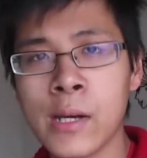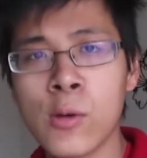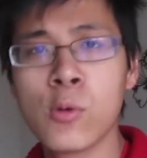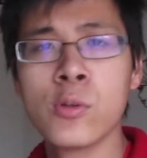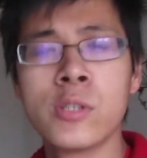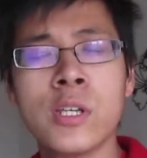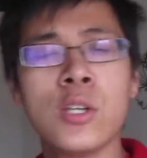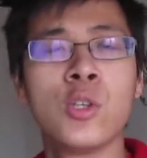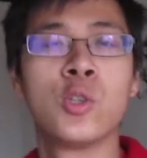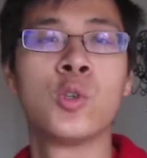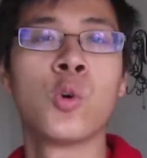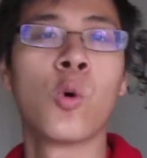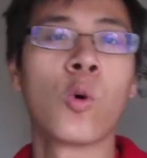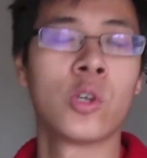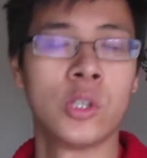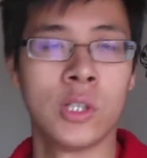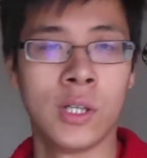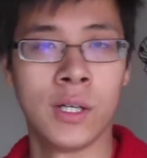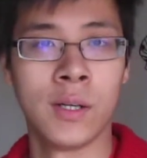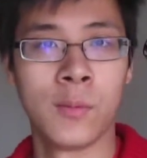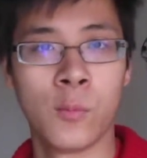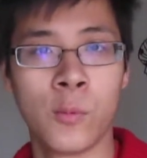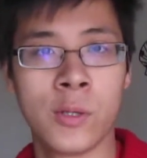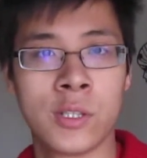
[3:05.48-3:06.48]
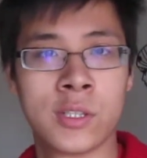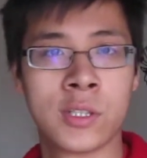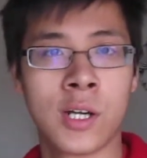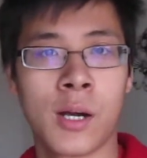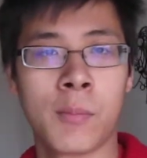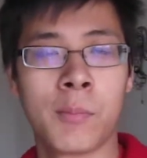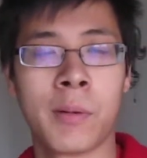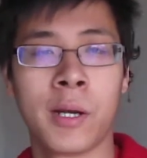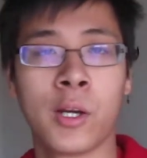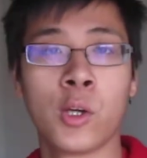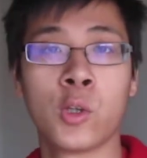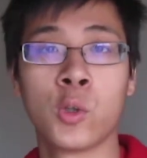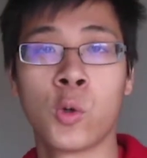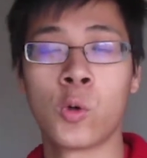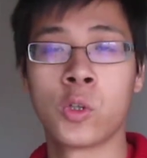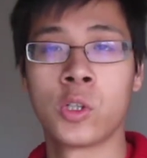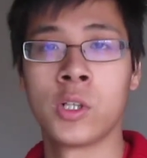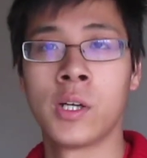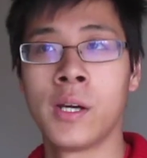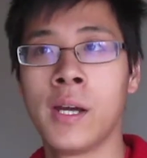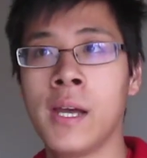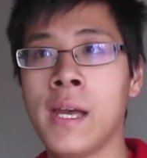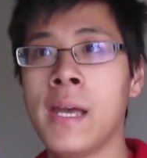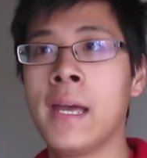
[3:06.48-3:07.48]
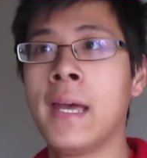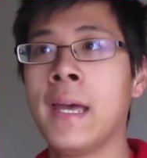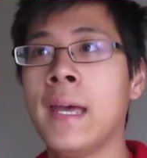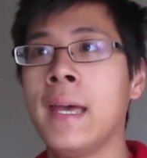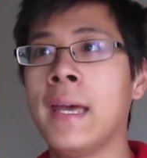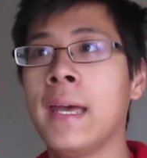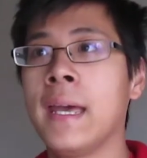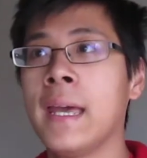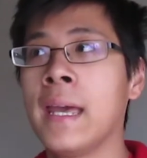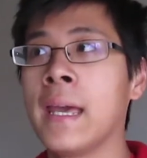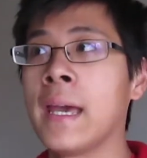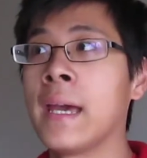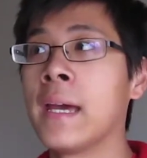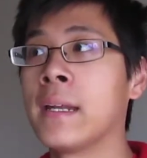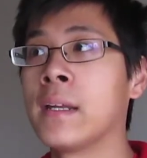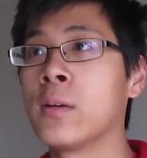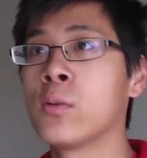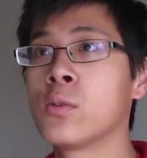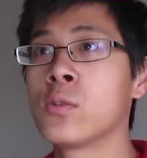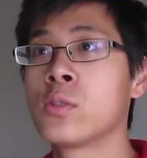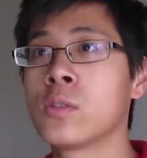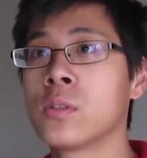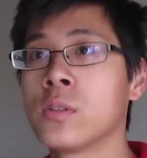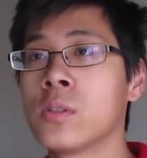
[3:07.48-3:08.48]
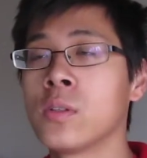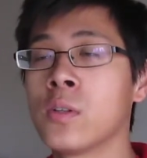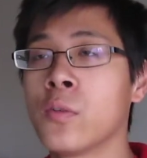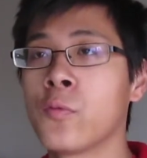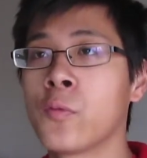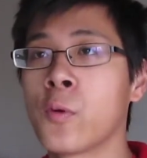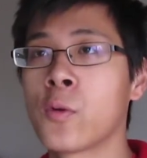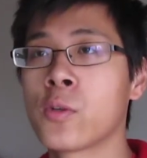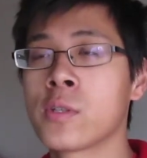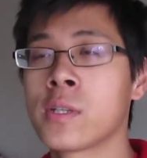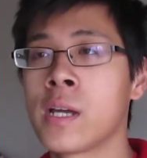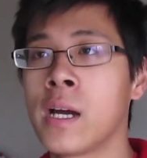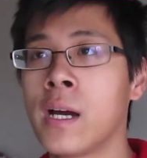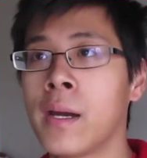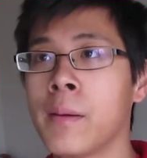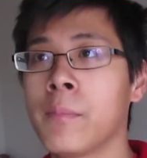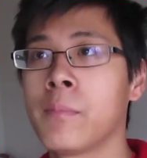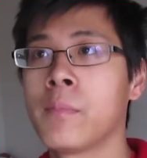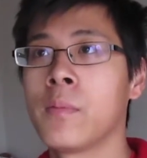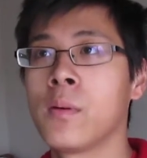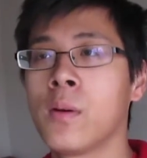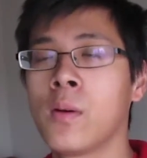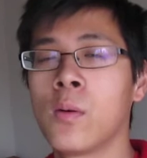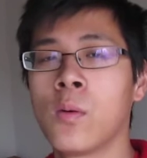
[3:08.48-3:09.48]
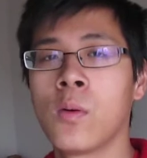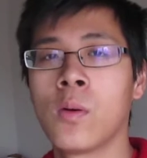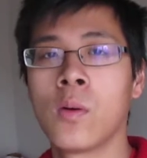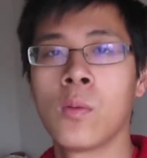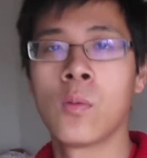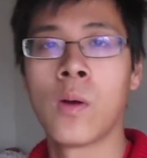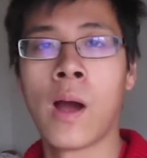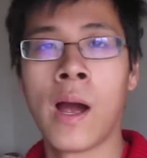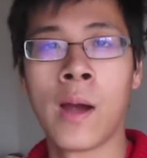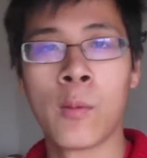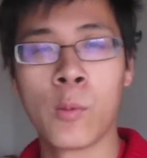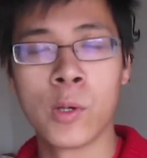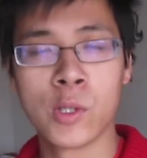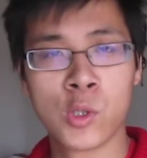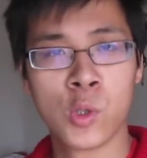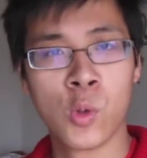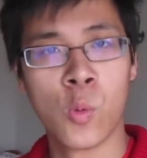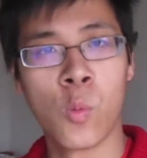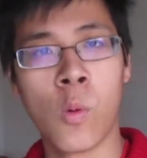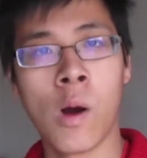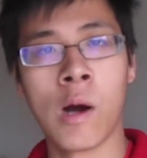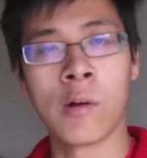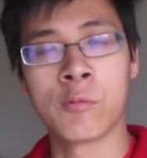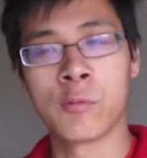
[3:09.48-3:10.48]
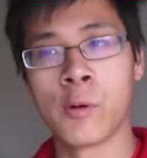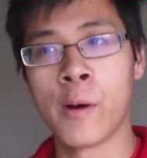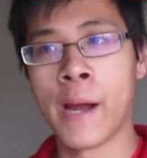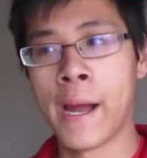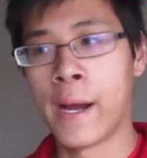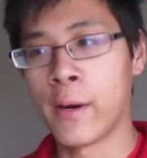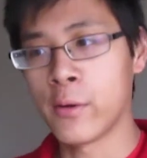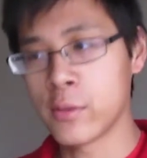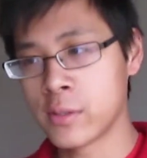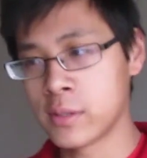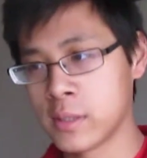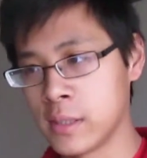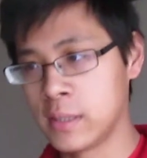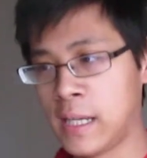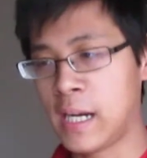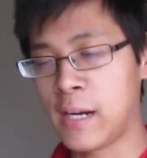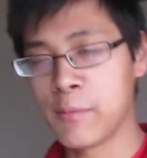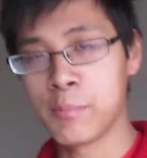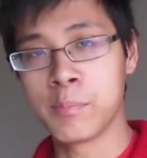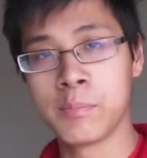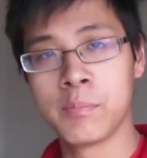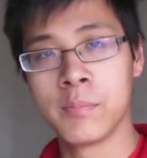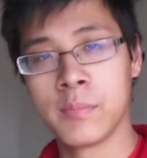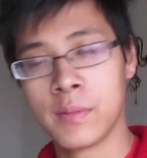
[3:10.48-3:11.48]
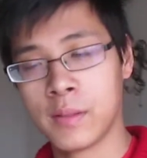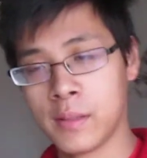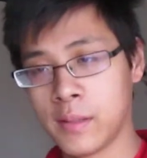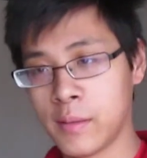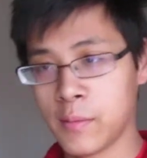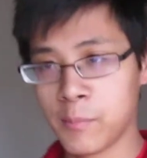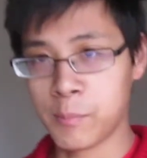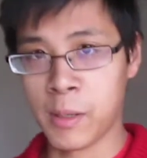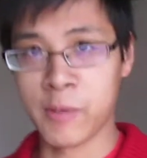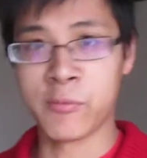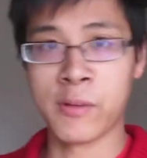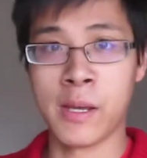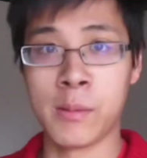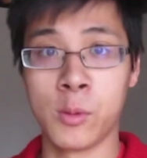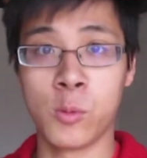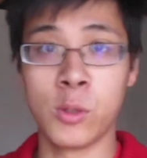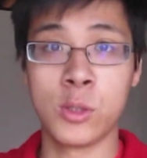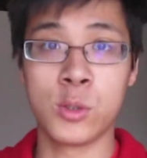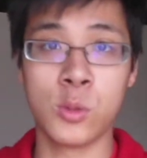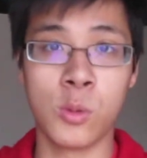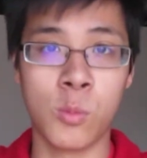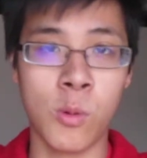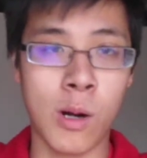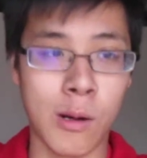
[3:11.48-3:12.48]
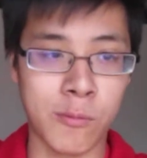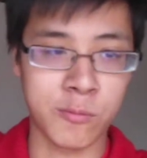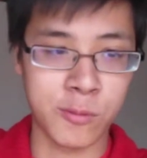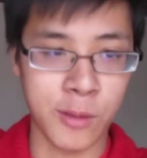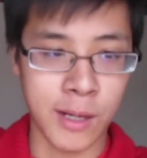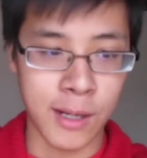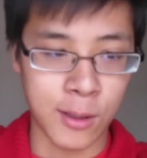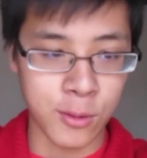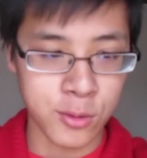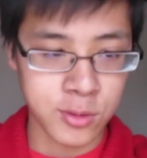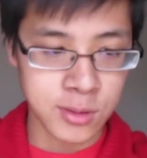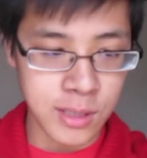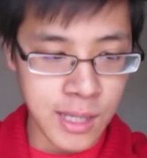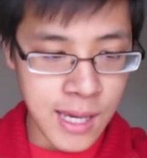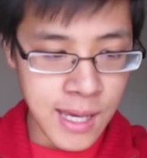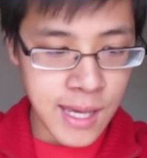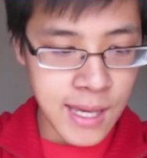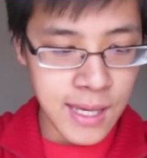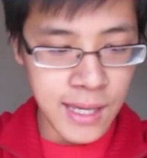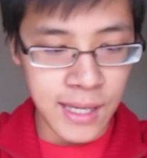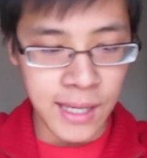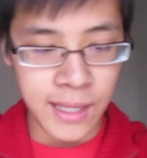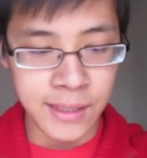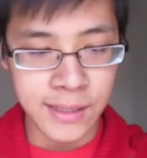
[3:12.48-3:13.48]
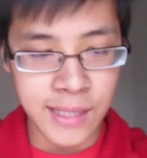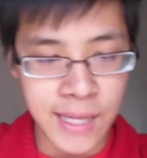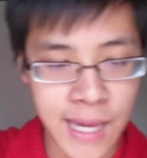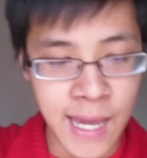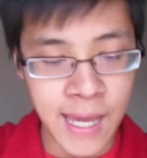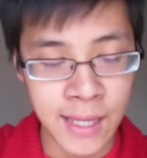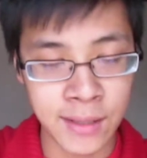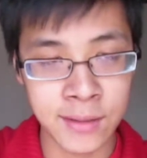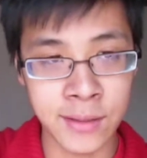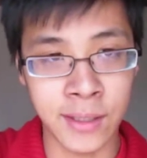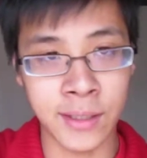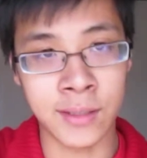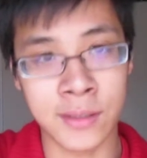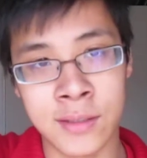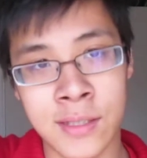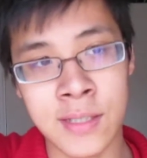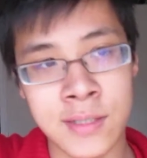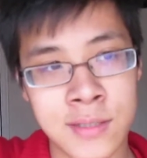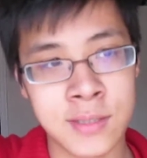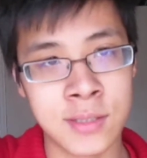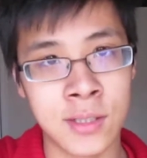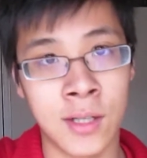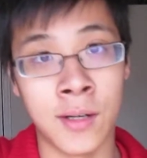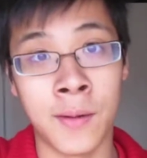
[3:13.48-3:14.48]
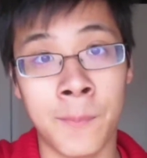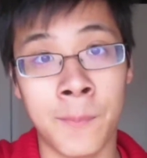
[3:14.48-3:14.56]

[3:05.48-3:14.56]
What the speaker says: was in Georgia. We stopped by Georgia, and it was the first time I went to a Waffle House. A lot of my family went to a Waffle House, and they had like this